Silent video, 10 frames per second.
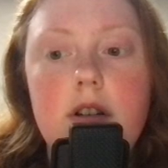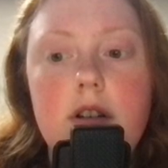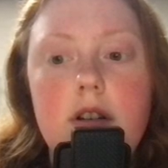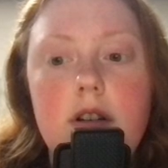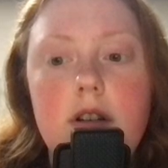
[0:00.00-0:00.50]

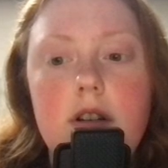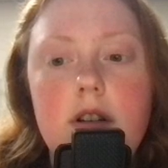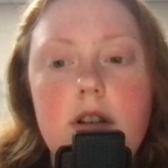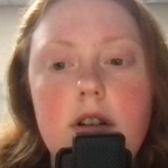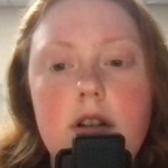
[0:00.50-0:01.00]

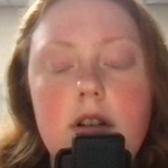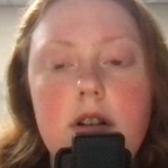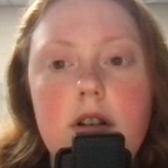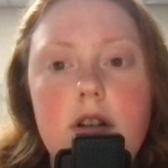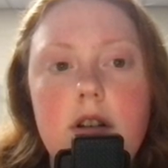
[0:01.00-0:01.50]

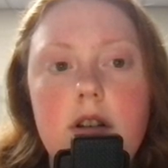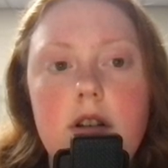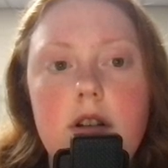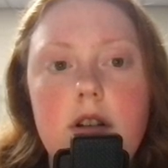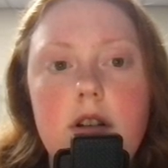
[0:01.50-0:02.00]

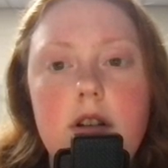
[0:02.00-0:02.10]
No one is speaking in this clip.